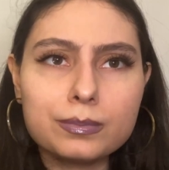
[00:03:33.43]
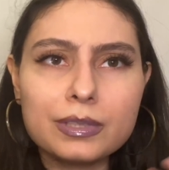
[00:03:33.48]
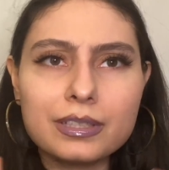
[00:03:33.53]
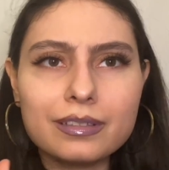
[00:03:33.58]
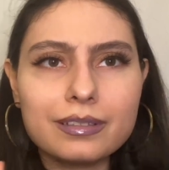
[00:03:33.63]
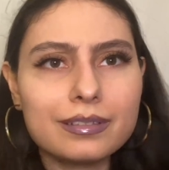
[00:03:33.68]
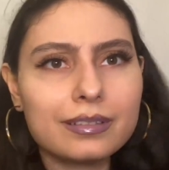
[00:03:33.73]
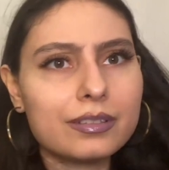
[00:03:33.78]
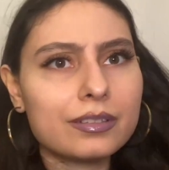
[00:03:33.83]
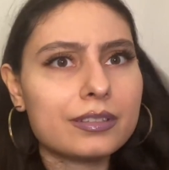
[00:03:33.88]

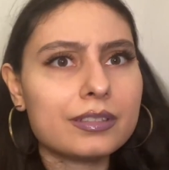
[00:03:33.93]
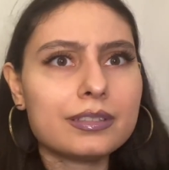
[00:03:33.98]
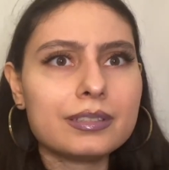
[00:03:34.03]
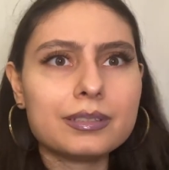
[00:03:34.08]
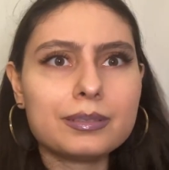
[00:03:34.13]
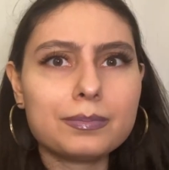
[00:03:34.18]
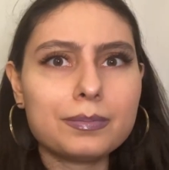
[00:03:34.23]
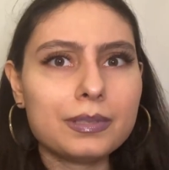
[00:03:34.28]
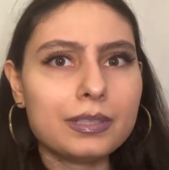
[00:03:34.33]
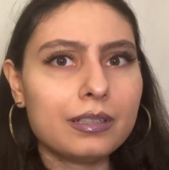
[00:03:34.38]
There's
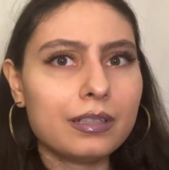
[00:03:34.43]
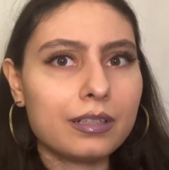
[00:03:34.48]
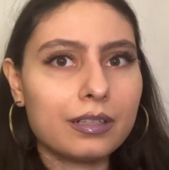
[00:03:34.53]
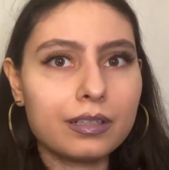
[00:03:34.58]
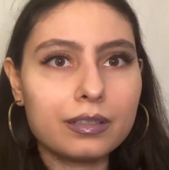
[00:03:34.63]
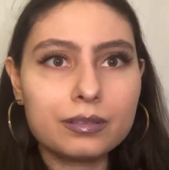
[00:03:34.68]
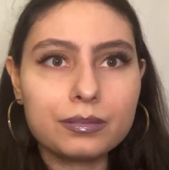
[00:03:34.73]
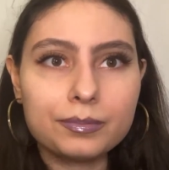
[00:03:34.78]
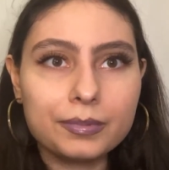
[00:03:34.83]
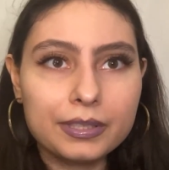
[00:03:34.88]
been a
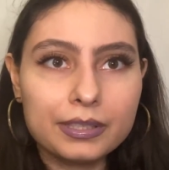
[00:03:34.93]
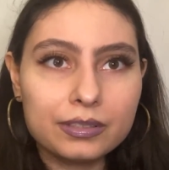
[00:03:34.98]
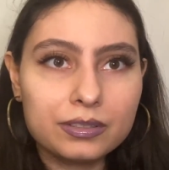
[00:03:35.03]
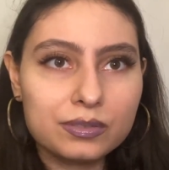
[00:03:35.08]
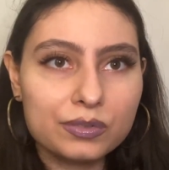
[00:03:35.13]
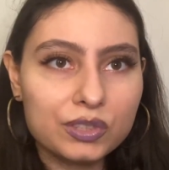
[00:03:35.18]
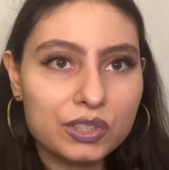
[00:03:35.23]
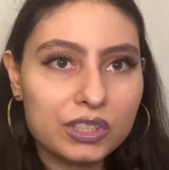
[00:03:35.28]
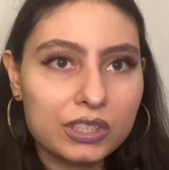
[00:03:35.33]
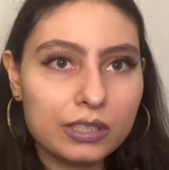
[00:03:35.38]
lot of brands
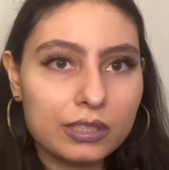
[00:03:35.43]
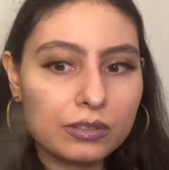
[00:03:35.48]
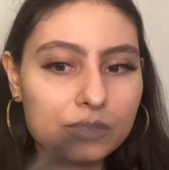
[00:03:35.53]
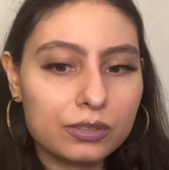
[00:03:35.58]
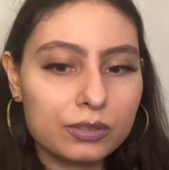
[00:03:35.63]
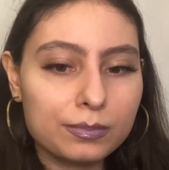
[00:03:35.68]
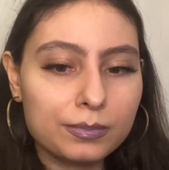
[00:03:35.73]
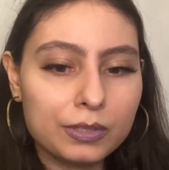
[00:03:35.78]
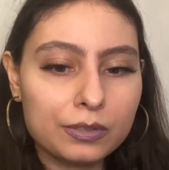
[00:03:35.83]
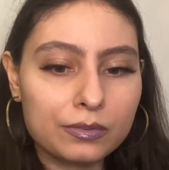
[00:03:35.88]
reaching out
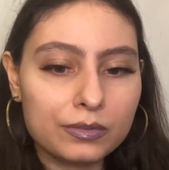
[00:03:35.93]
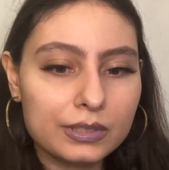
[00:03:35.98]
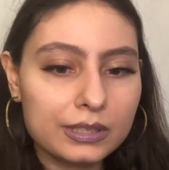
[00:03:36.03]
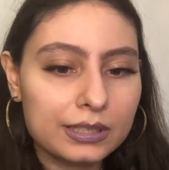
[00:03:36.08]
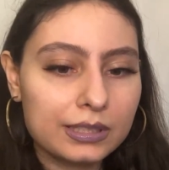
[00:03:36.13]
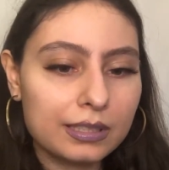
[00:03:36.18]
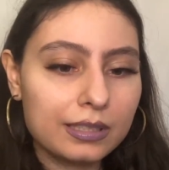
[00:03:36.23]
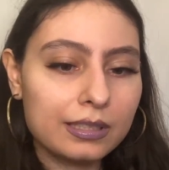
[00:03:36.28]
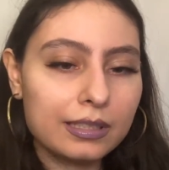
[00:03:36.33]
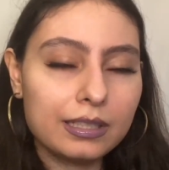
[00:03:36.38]
to me
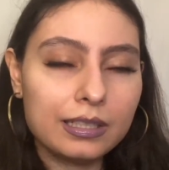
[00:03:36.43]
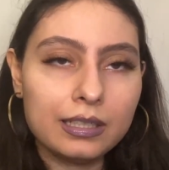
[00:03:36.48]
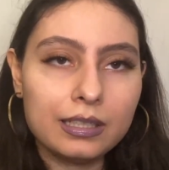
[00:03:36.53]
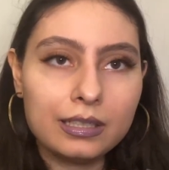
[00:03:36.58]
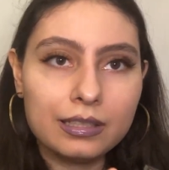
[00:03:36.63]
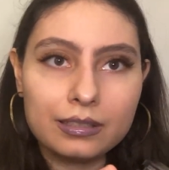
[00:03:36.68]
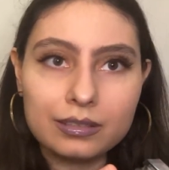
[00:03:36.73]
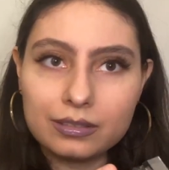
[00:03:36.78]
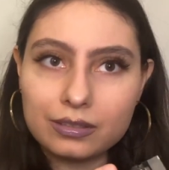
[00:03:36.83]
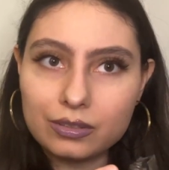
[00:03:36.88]

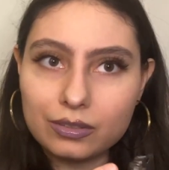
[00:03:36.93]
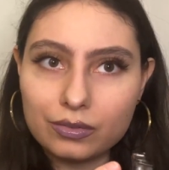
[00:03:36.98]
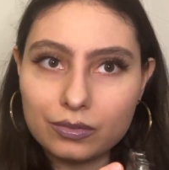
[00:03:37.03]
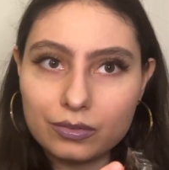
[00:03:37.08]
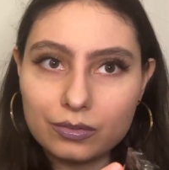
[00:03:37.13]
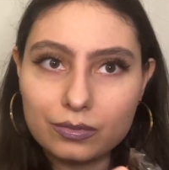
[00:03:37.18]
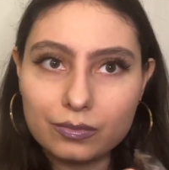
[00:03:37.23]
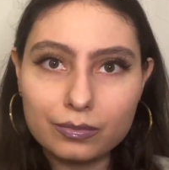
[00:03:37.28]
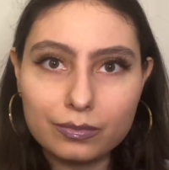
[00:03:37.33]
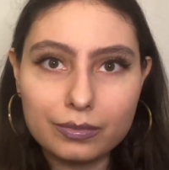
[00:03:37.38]
recently,
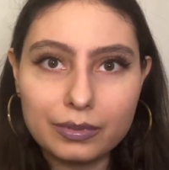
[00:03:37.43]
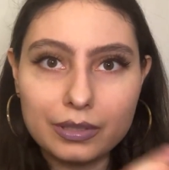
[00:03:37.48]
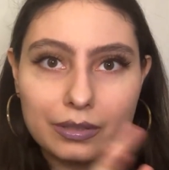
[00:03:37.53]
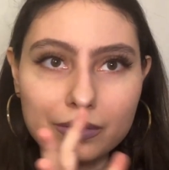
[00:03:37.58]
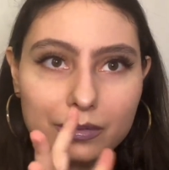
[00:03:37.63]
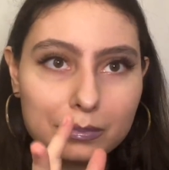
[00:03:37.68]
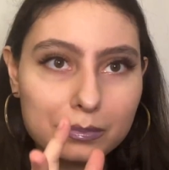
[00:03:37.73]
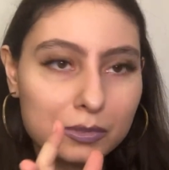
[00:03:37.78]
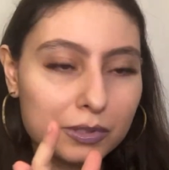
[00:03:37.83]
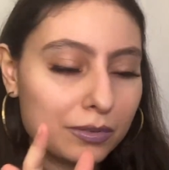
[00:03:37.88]
so wow,
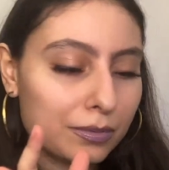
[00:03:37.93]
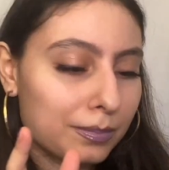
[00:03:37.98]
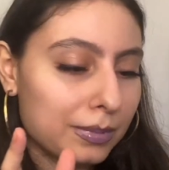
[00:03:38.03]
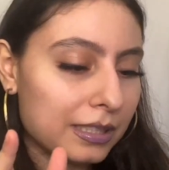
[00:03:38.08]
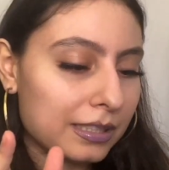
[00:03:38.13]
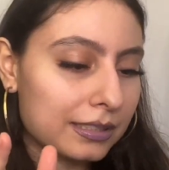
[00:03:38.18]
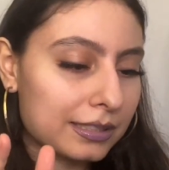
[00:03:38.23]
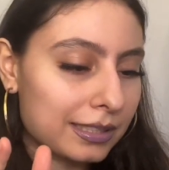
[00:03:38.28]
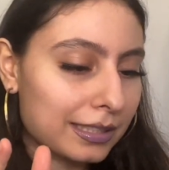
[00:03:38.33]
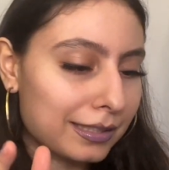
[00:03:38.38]
I'm so
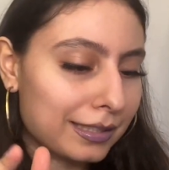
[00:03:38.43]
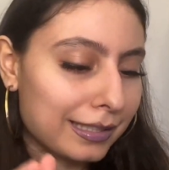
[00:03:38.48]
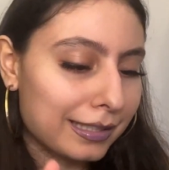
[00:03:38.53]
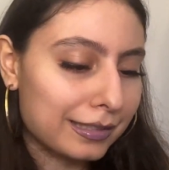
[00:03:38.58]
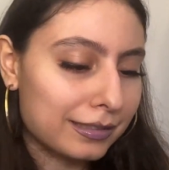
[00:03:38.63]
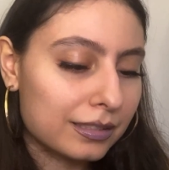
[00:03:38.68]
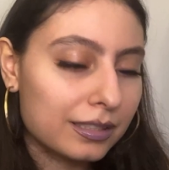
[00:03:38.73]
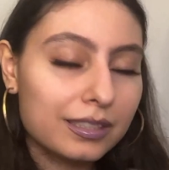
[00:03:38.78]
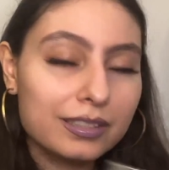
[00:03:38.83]
blessed I can.